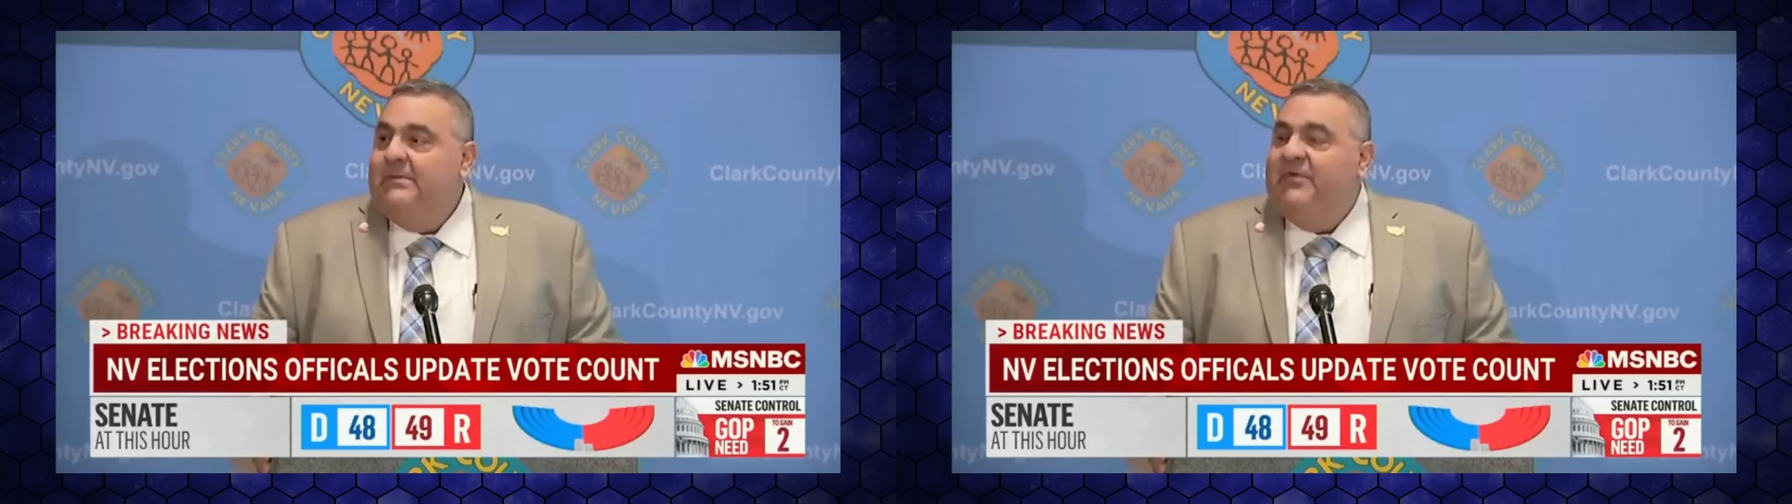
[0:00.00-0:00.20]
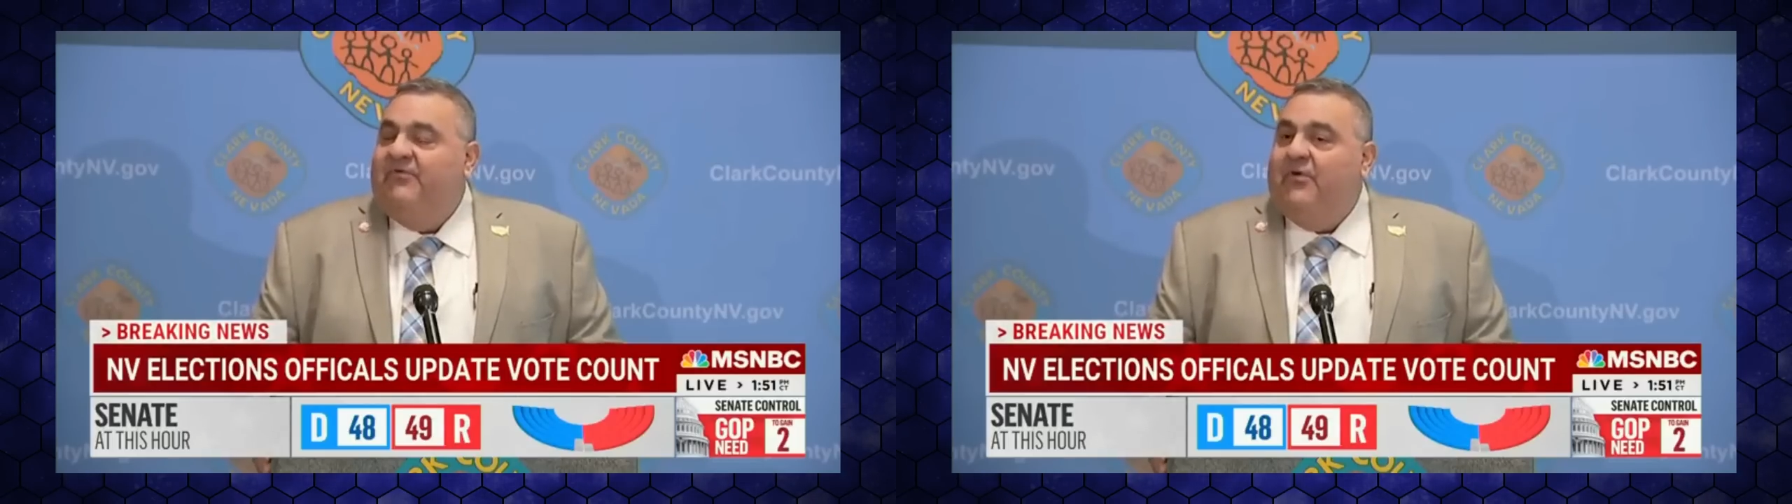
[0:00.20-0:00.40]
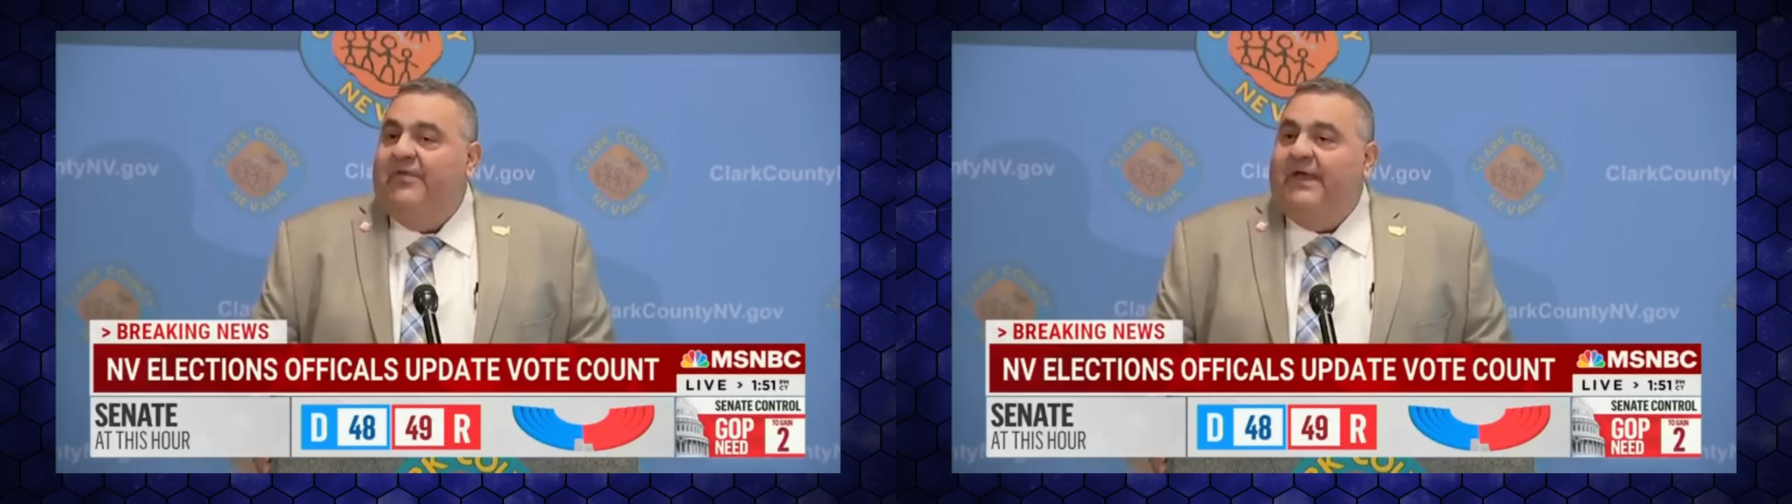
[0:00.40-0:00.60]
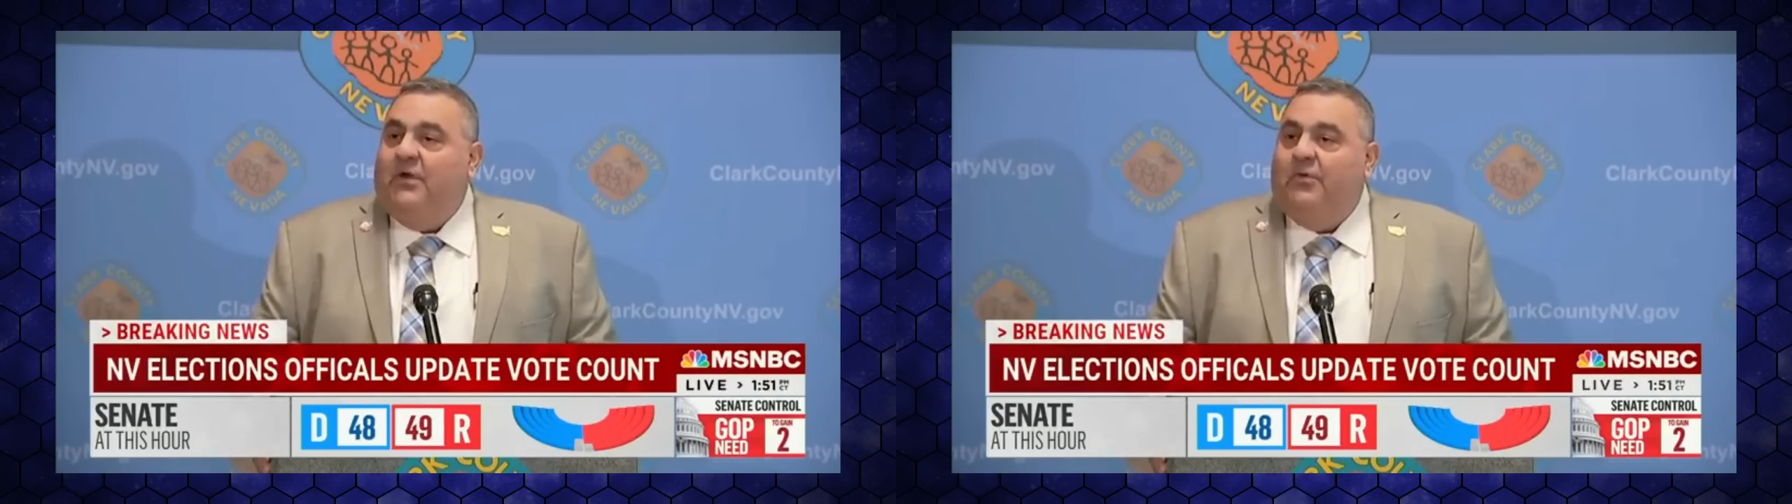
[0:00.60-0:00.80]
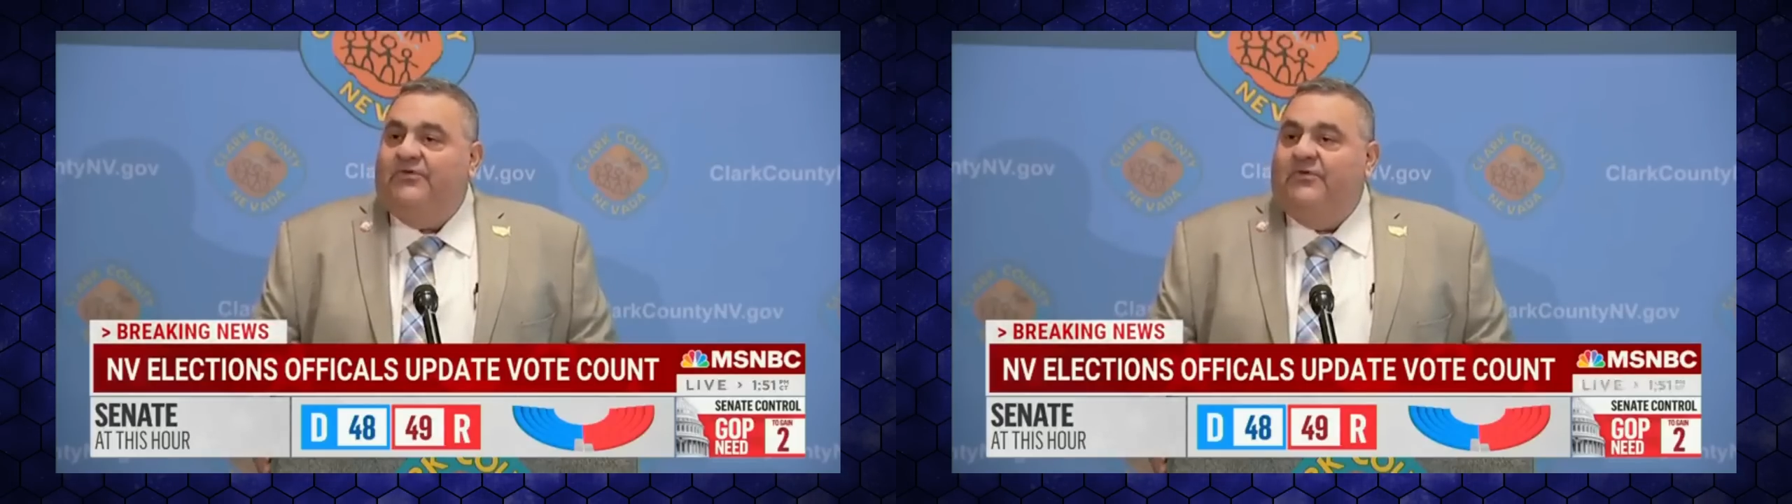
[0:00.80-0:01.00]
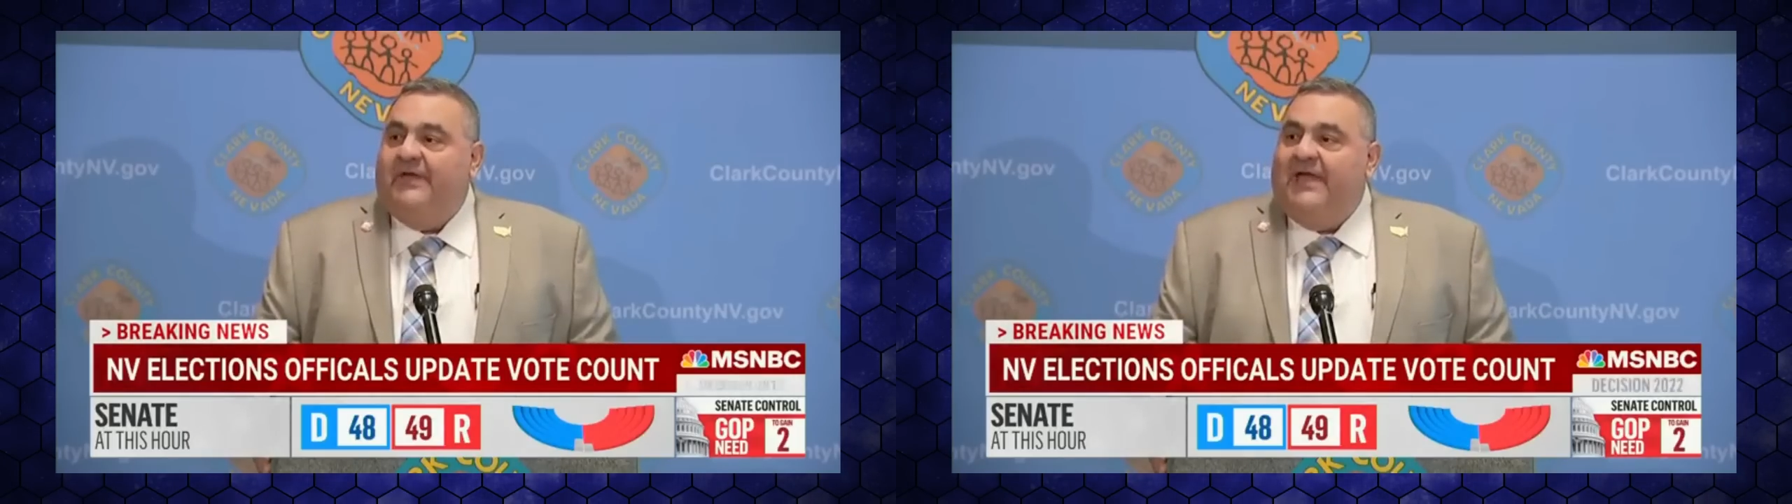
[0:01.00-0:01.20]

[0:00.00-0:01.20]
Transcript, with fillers: before they go to the